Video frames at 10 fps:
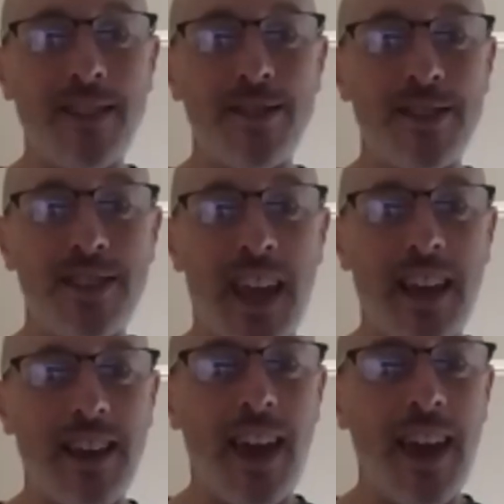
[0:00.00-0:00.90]
the
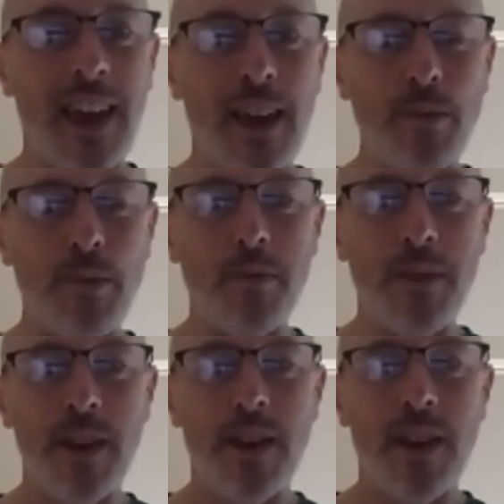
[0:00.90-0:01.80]
second game
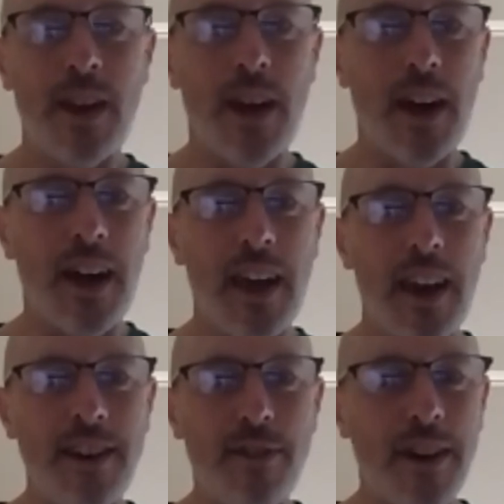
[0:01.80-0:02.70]
uh, had
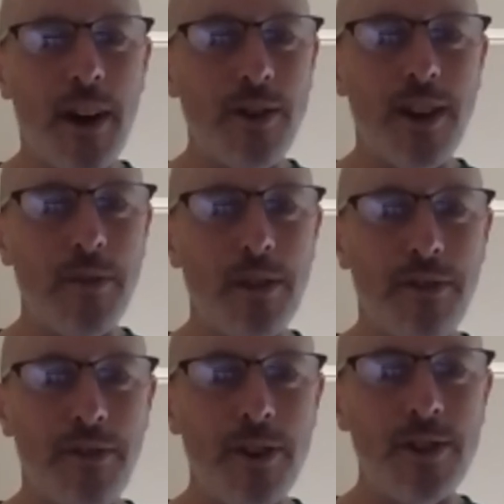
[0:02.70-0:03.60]
a different outcome than the
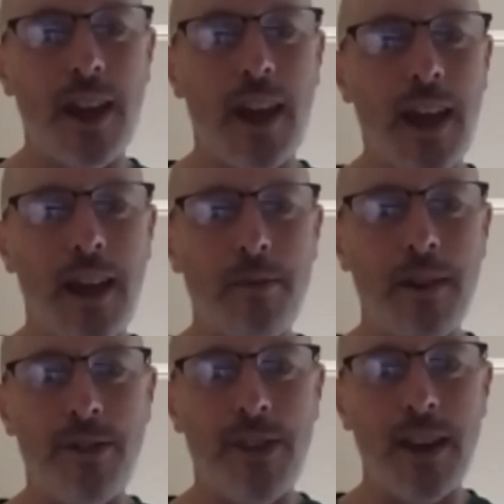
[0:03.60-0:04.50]
first game.
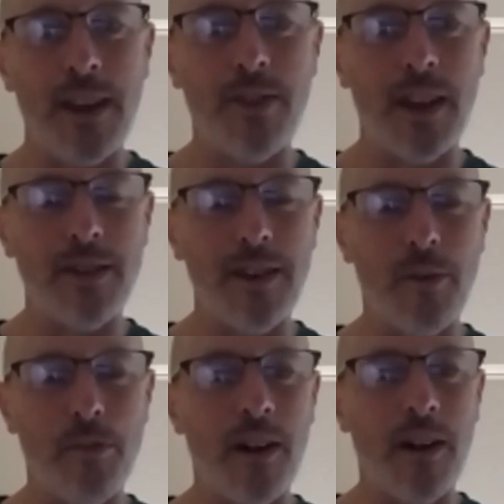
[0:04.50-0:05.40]
And I think that you know,
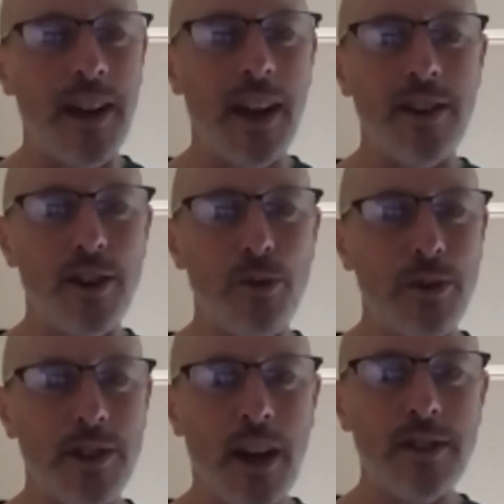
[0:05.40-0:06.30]
part of that had to do with
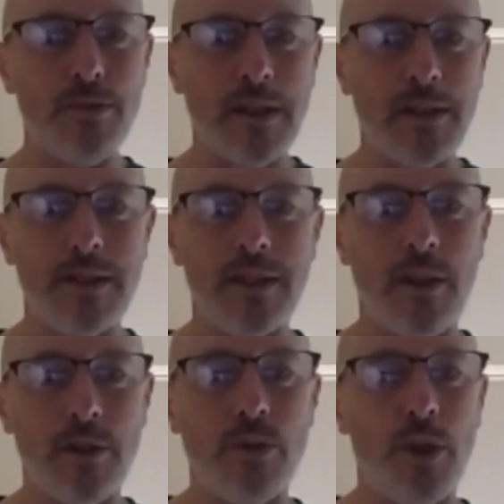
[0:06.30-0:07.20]
adjustments. And I
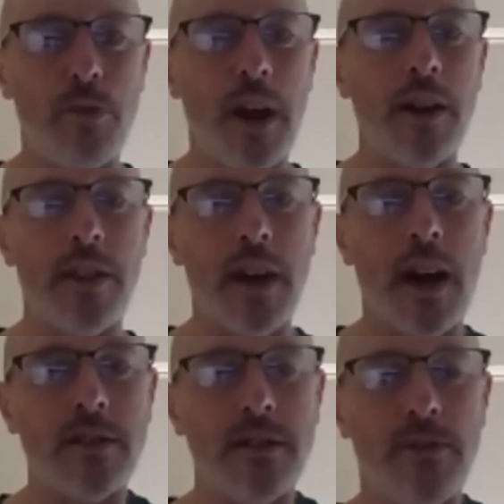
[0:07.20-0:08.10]
was really proud of the
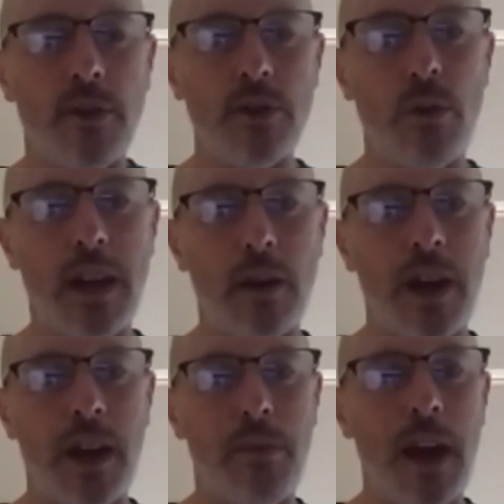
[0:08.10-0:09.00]
guys. The first weekend
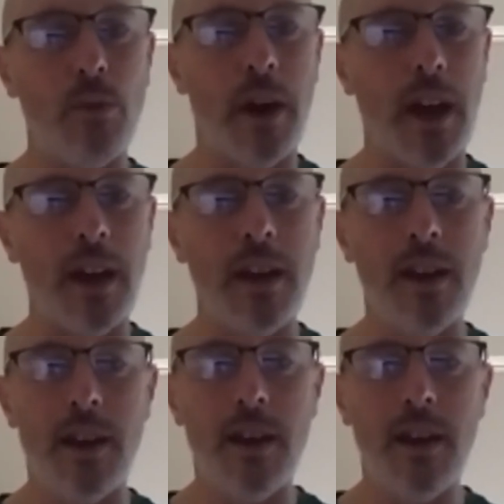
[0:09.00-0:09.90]
we had Medway.
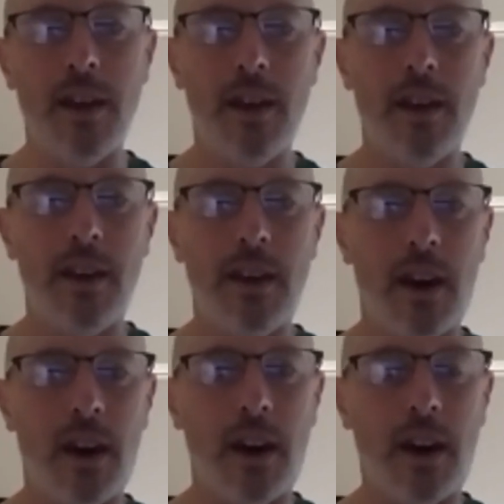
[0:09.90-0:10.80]

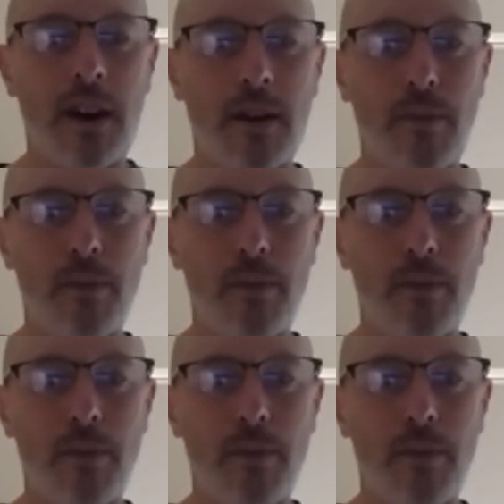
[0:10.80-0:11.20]
Um,